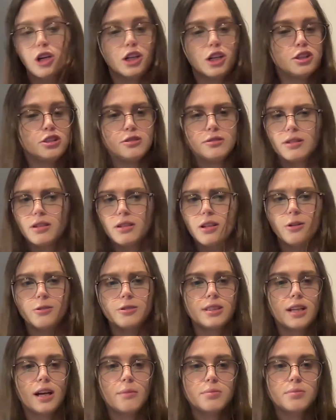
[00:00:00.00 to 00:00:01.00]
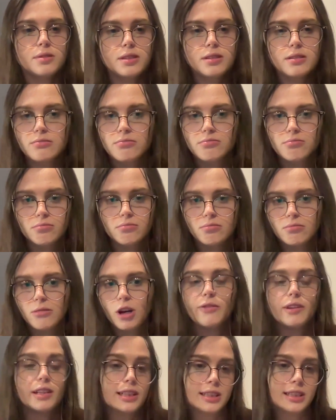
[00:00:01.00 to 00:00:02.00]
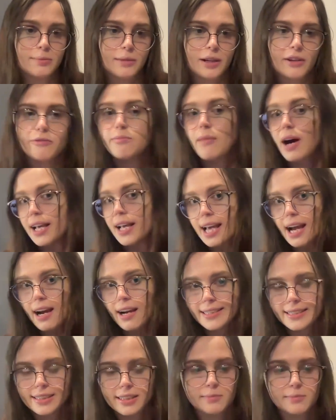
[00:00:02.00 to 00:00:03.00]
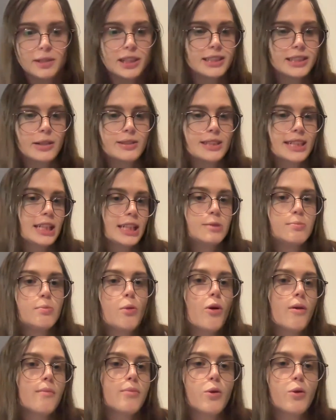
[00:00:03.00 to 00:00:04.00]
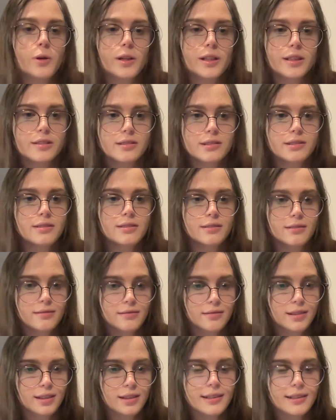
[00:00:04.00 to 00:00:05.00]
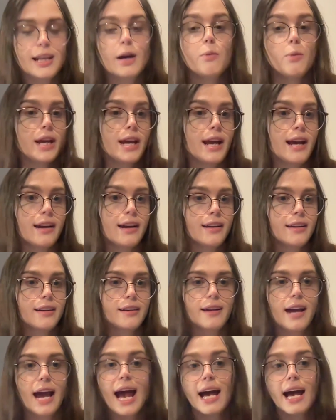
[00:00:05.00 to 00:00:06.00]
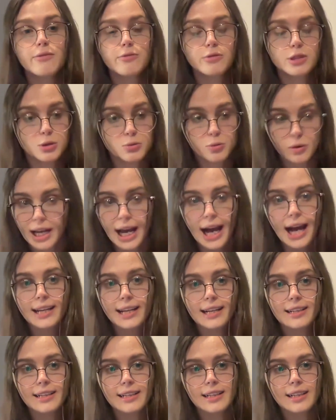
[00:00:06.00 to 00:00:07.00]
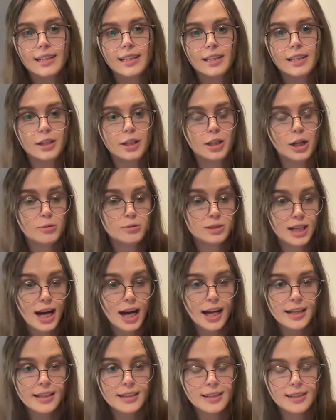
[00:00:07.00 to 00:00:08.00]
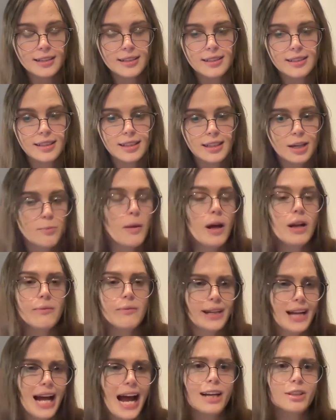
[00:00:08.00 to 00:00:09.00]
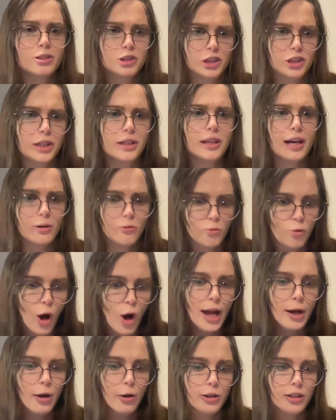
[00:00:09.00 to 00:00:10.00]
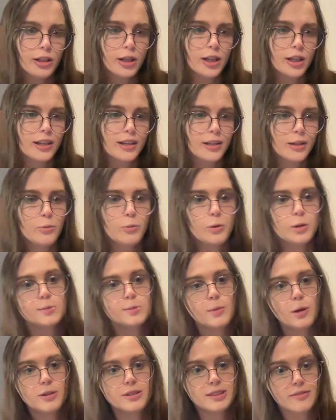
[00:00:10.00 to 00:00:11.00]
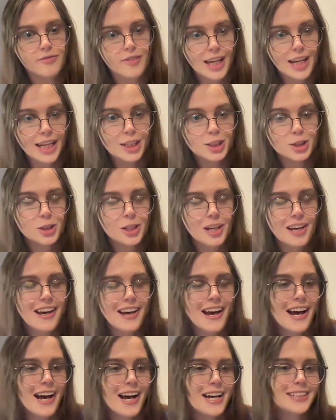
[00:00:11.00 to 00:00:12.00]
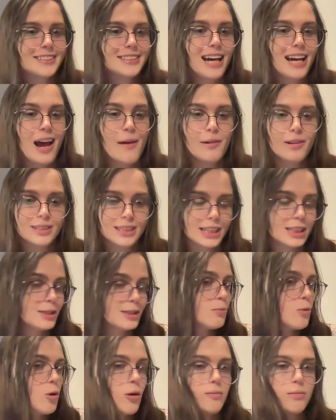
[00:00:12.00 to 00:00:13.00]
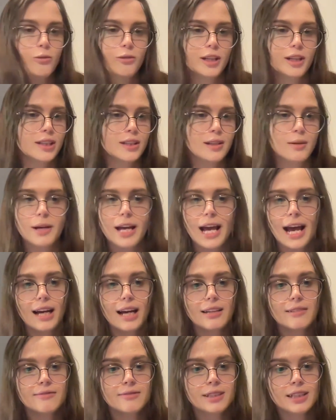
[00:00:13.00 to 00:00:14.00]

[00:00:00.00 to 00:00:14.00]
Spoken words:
to do the close ups of Elizabeth, my character, because I was like, it's more important that we have, which we had, done. Might have been actually like right on the we're supposed to finish time. I was like, it's more important that we have